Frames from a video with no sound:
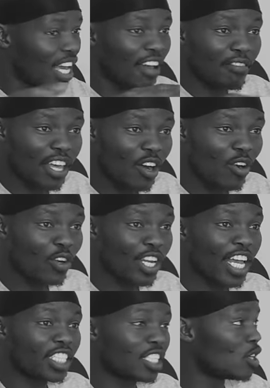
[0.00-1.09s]
have their own
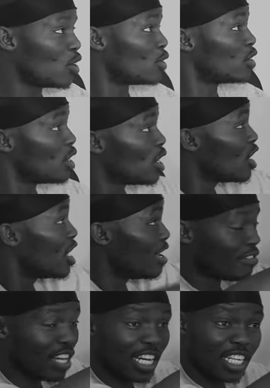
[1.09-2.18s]
action logs.
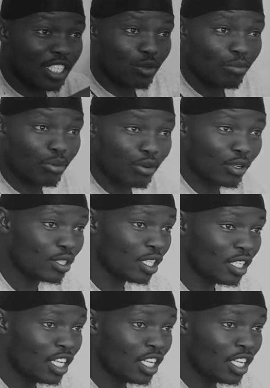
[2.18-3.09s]
Have to board.